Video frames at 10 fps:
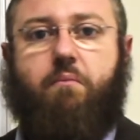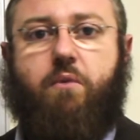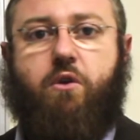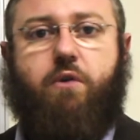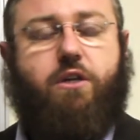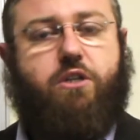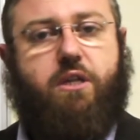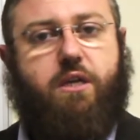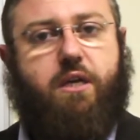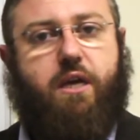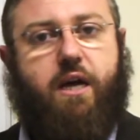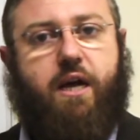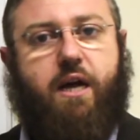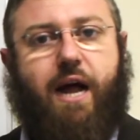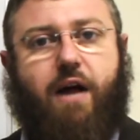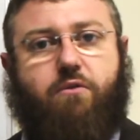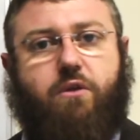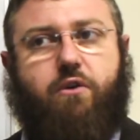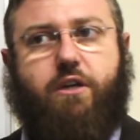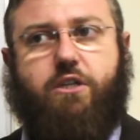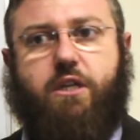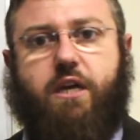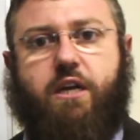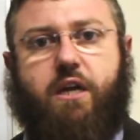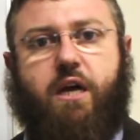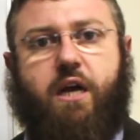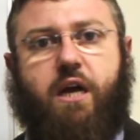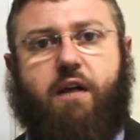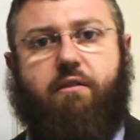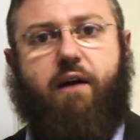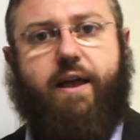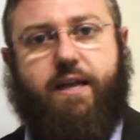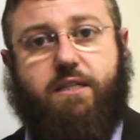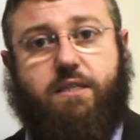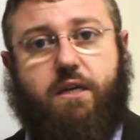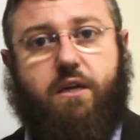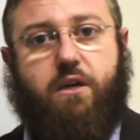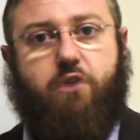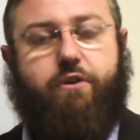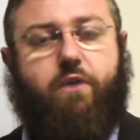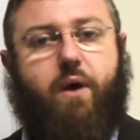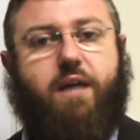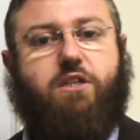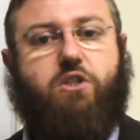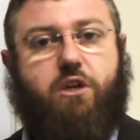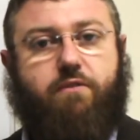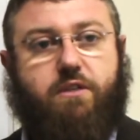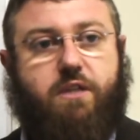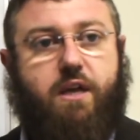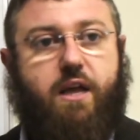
you actually a client who requires a service,